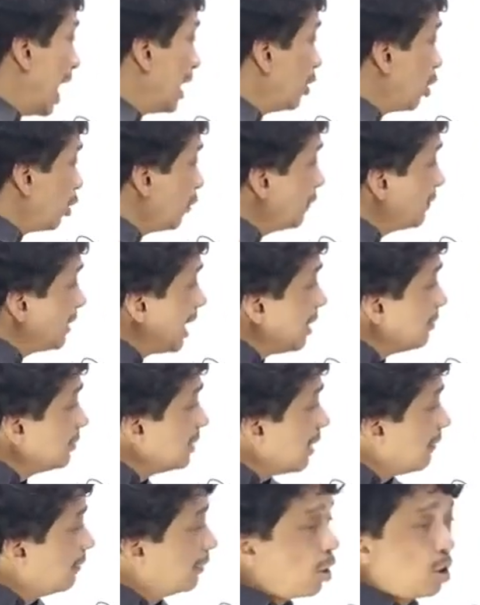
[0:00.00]
A lot of
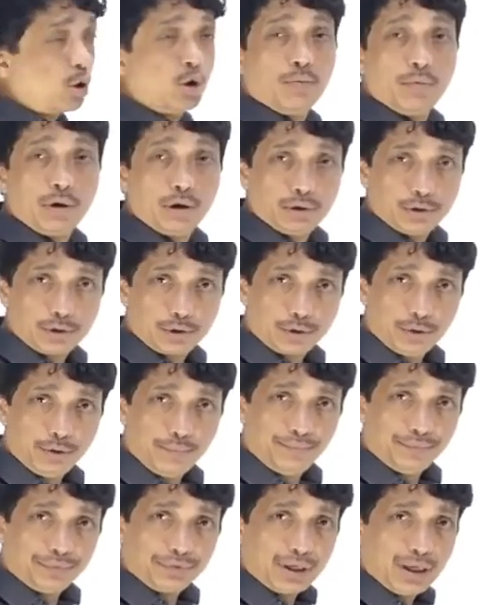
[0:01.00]
times they have glaucoma
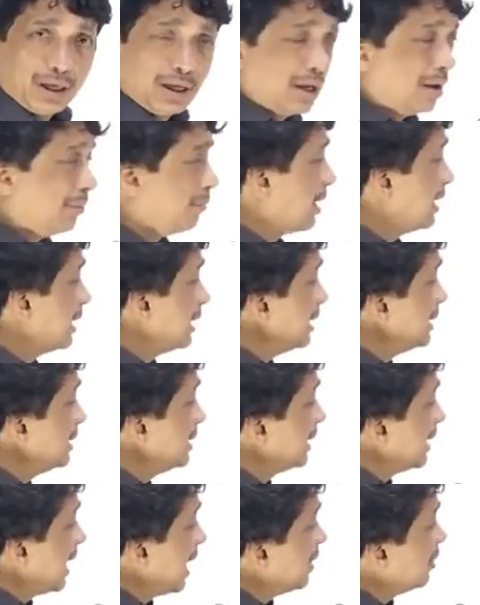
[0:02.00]
also, but it
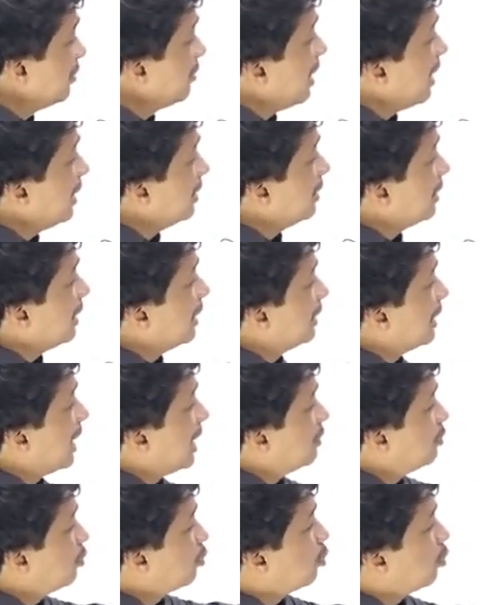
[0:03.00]
is the cataract in a
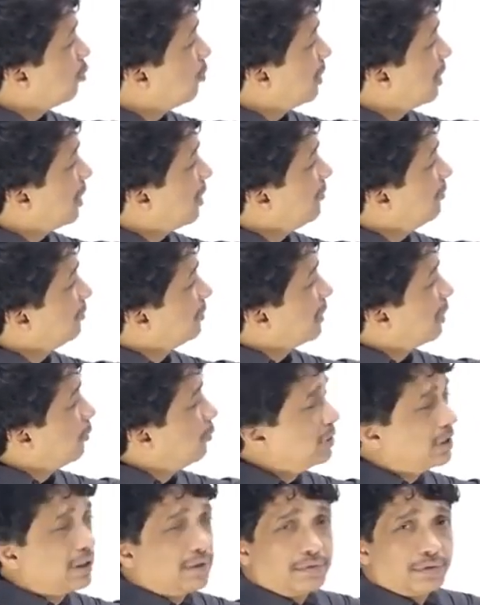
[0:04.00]
heterochromia
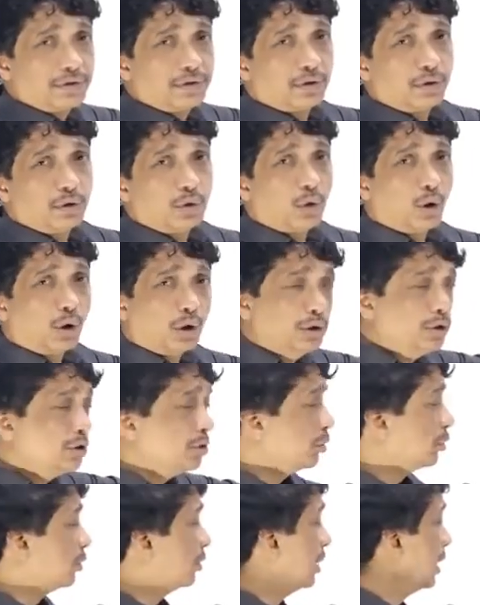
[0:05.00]
which gives us a clue.
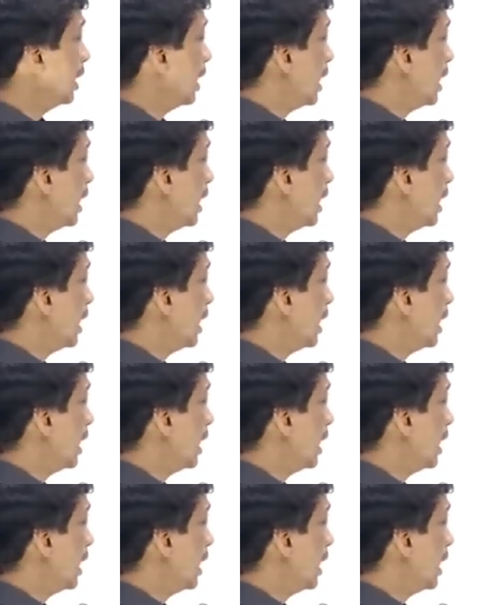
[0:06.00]
Also,